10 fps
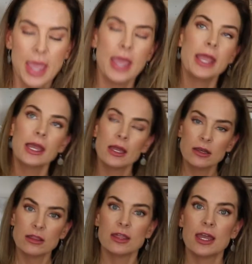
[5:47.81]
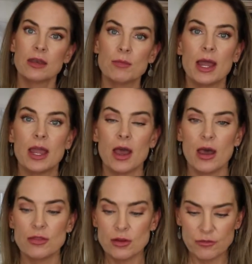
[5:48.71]
And then my
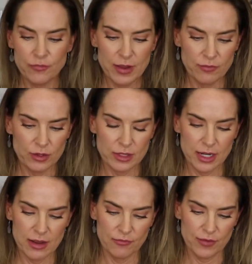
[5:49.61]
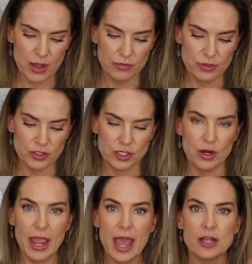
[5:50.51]
other favorite that I found this year,
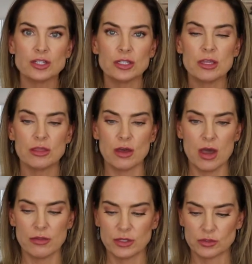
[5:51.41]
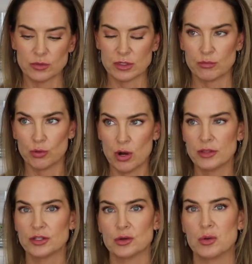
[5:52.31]
I actually thought this was a
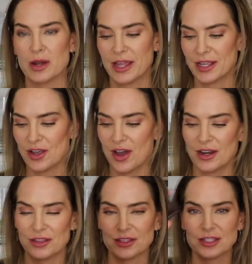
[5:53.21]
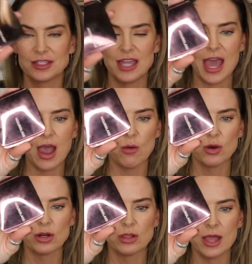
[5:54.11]
bronzer when I got it. This is the
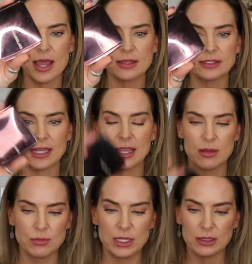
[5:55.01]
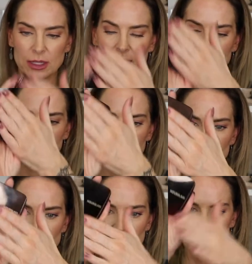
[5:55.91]
HOURGLASS-Ambient Light.
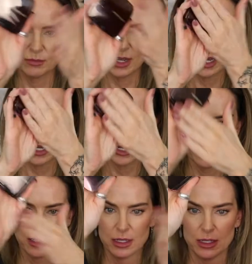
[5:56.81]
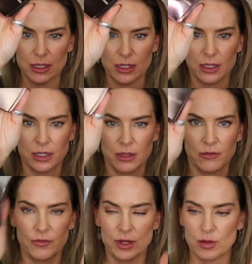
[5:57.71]
Excuse my
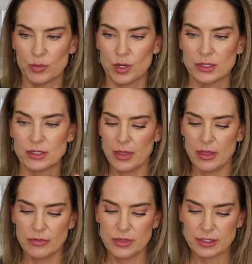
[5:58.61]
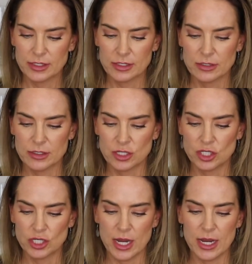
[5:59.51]
fingerprints. And this is the
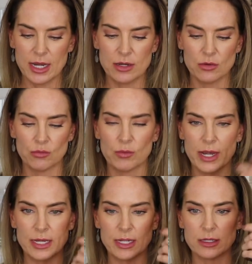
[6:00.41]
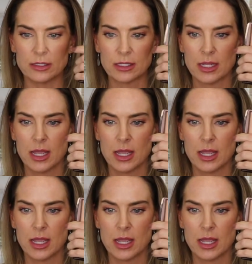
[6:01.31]
shade Radiant.